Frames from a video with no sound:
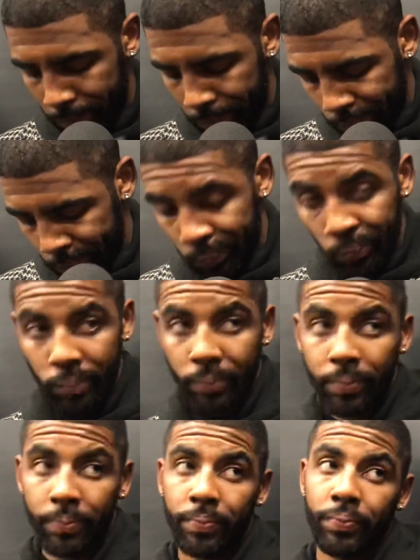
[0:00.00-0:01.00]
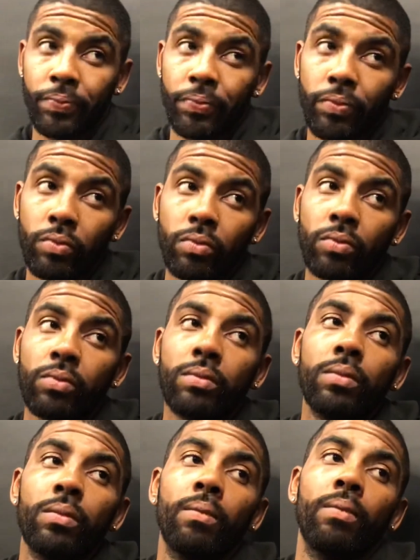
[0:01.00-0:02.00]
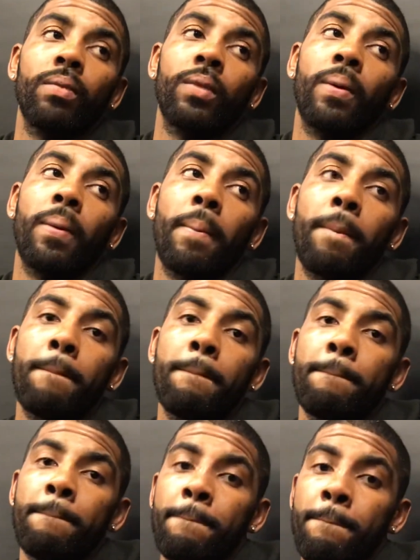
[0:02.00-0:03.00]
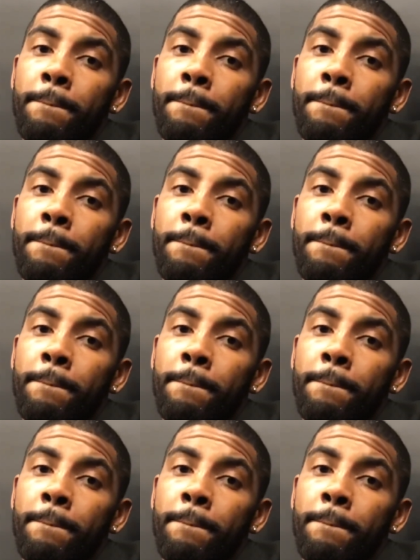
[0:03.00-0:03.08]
Back on the threes, did you view that as almost like a challenge or a dare?